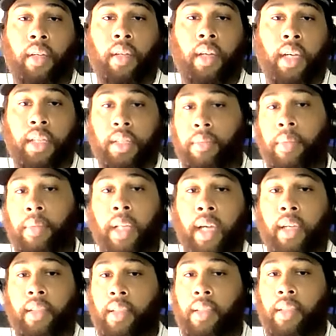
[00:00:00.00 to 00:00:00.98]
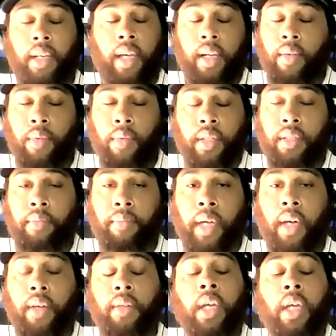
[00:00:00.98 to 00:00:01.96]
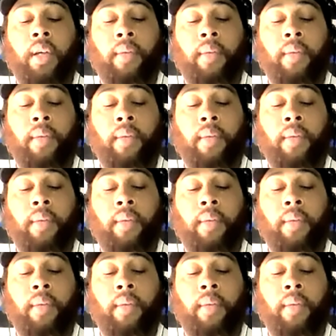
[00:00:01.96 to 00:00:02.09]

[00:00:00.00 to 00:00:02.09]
against black, because that's not even what it's about.